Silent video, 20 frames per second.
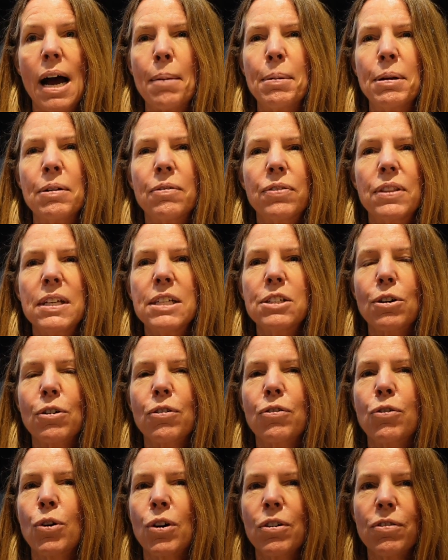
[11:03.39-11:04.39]
I mean, these are
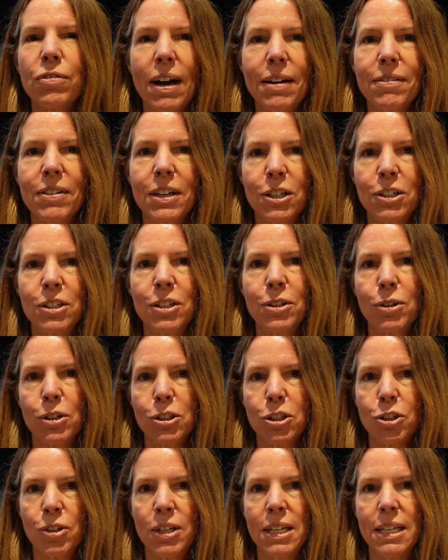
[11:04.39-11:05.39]
400- or
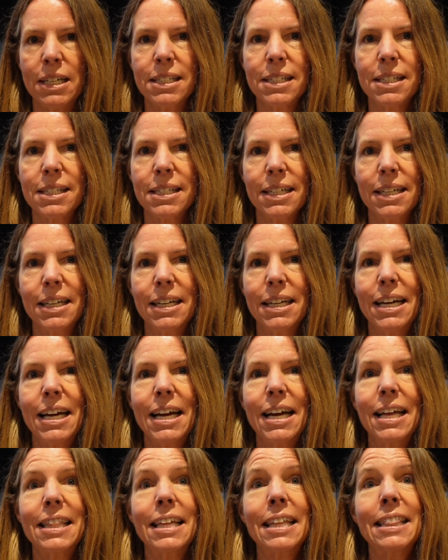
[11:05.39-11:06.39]
500-year-old trees
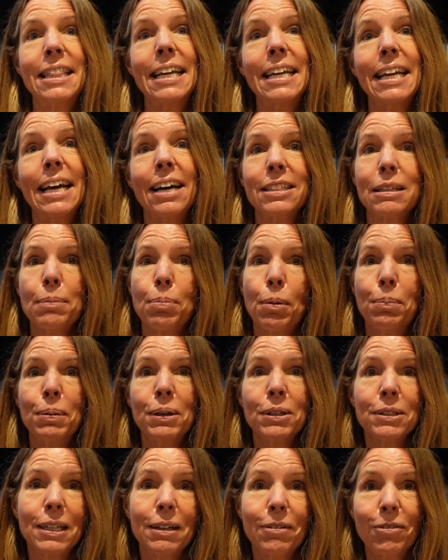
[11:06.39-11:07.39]
that then held up a
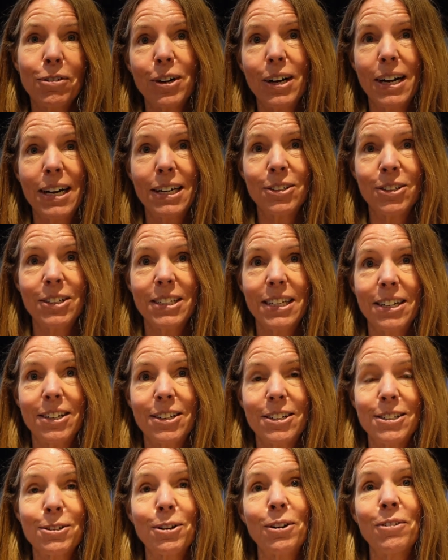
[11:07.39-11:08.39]
building for 100
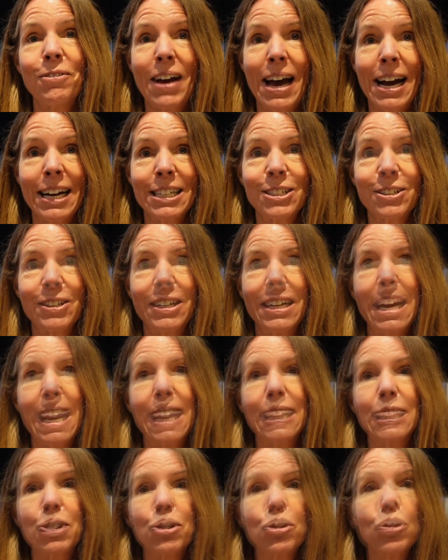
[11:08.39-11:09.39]
years, or a factory,
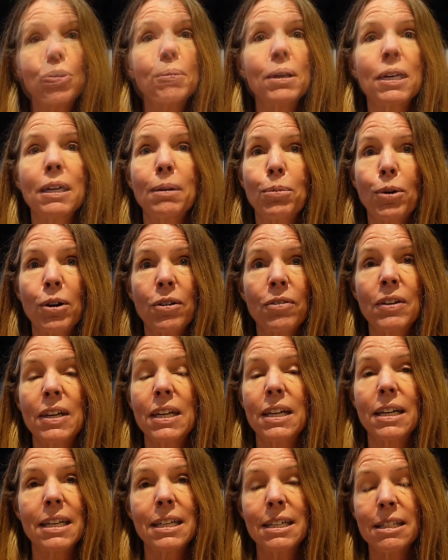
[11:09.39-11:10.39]
and it's 2 million board
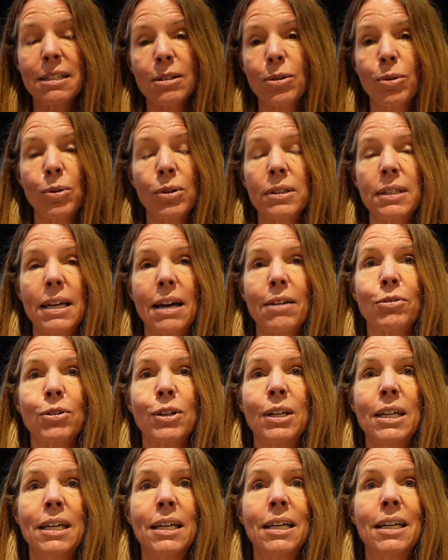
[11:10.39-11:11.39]
feet, and he's sold
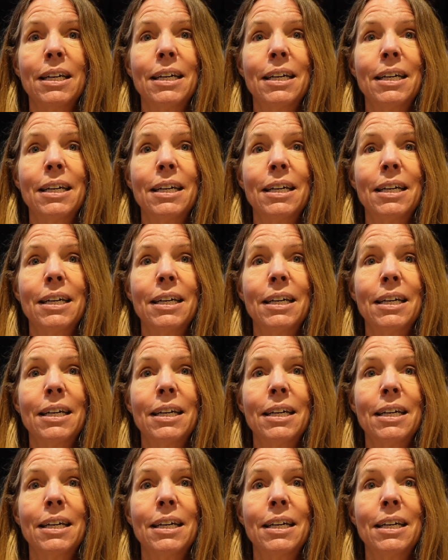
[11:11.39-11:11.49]
every